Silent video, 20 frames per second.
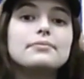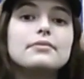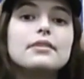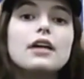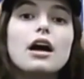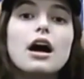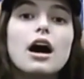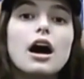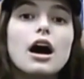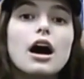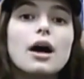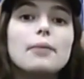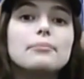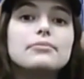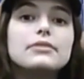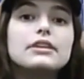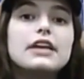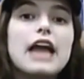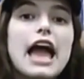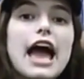
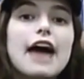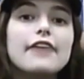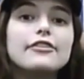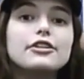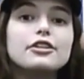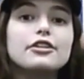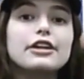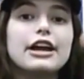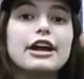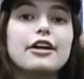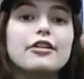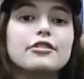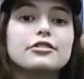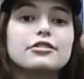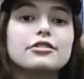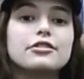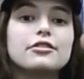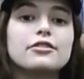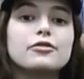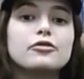Having your
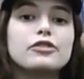character